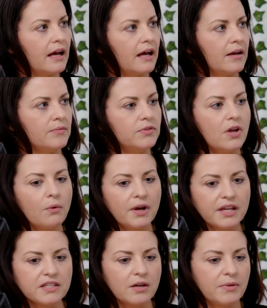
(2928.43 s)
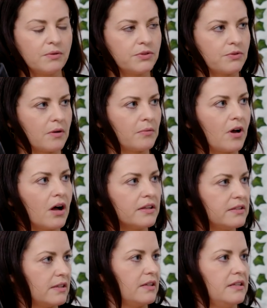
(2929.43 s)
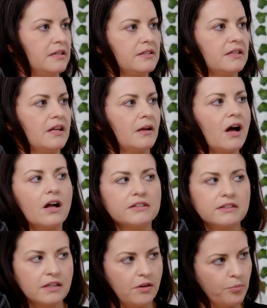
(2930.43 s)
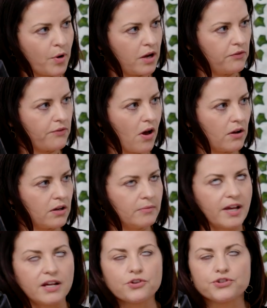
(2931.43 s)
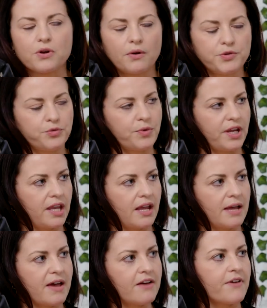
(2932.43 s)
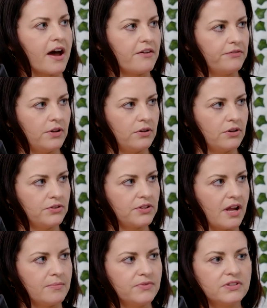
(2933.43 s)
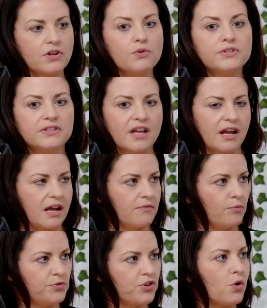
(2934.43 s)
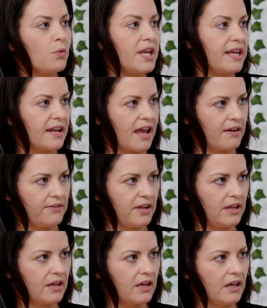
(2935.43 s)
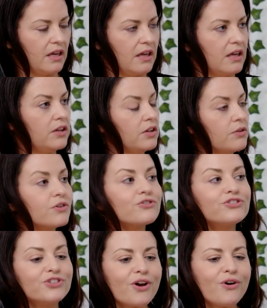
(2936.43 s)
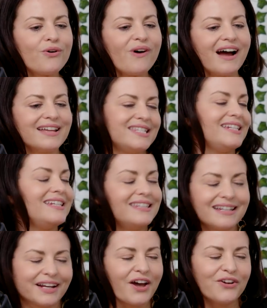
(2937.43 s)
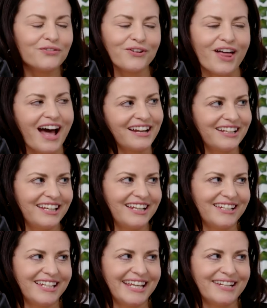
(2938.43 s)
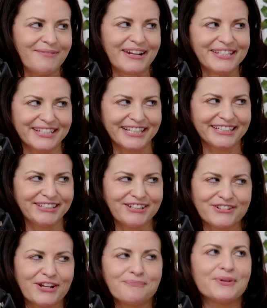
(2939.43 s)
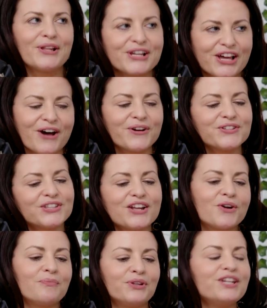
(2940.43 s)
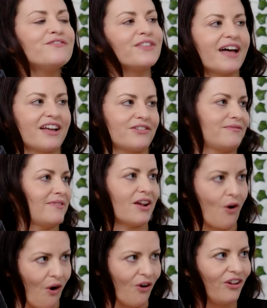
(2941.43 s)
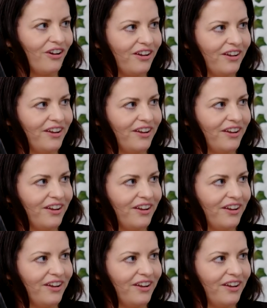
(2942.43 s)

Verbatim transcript: Um, no one can tell me what's wrong. Constantly dizzy, constantly at brain fog. My ears are always ringing. I have eye floaters. I'm so sick. I'm so weak and heavy. You know, there's no I C D ten code for that no. in, in medicine. No. There's no billing code because they don't believe in that at all. No.